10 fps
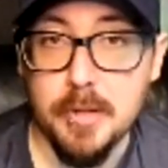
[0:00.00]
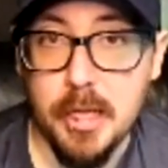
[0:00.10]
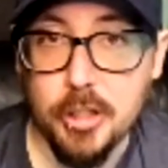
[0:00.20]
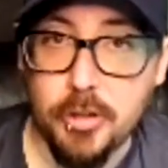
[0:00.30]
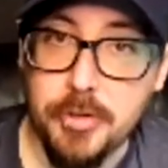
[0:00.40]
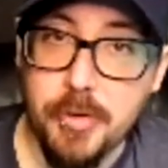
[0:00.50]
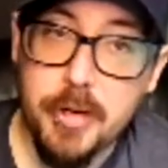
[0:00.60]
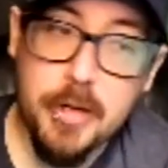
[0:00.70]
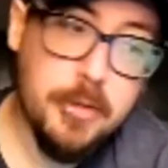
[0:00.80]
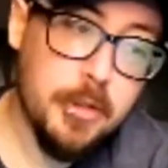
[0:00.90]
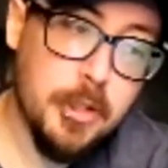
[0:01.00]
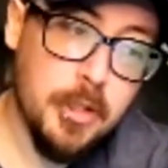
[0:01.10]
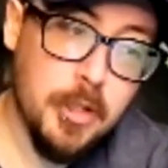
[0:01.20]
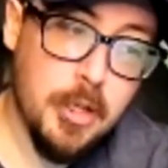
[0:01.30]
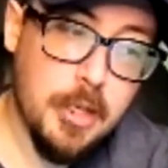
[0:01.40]
/ Australia.
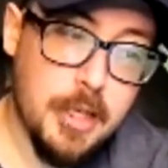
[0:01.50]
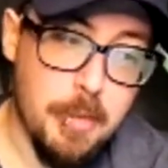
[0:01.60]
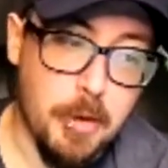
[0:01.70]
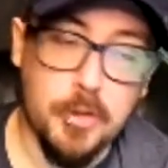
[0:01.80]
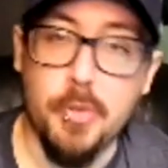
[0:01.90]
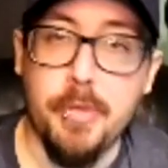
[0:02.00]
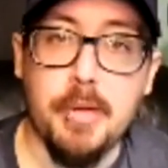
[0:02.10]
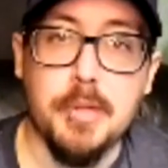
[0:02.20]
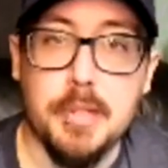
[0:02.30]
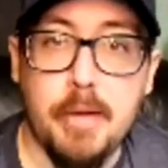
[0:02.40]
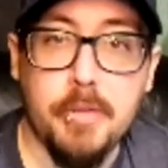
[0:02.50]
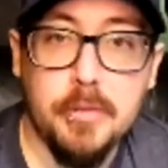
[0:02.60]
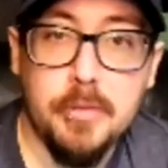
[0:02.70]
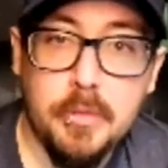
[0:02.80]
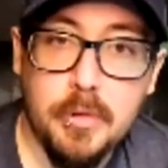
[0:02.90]
Came out in
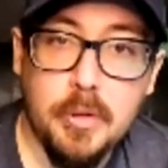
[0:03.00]
2007.